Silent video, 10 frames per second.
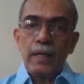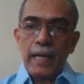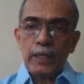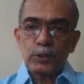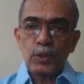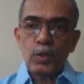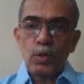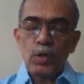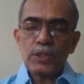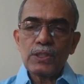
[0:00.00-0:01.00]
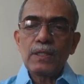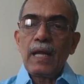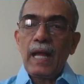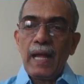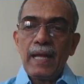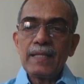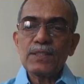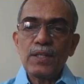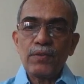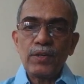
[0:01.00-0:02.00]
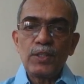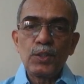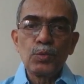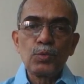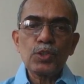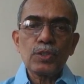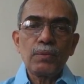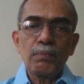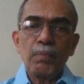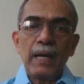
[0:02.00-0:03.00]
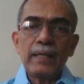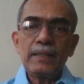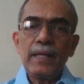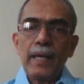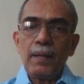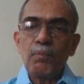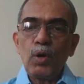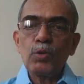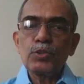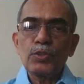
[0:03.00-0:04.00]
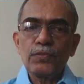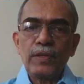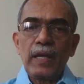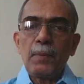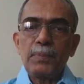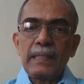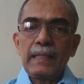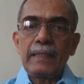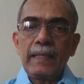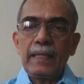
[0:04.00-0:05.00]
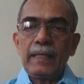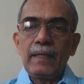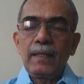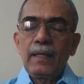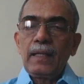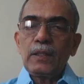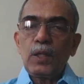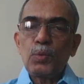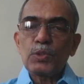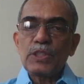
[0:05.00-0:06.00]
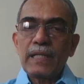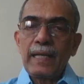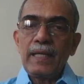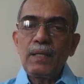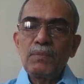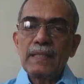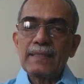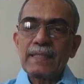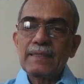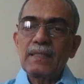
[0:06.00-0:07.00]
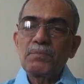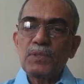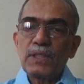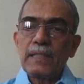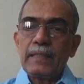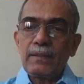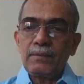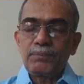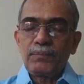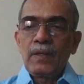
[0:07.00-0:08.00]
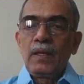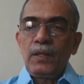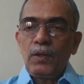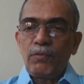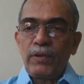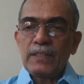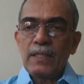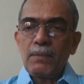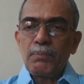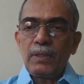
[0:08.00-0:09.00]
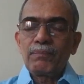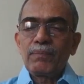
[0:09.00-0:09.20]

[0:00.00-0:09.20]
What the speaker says: actual cost as reduced by the amount of capital gain that was claimed as exempt earlier. Now, for example,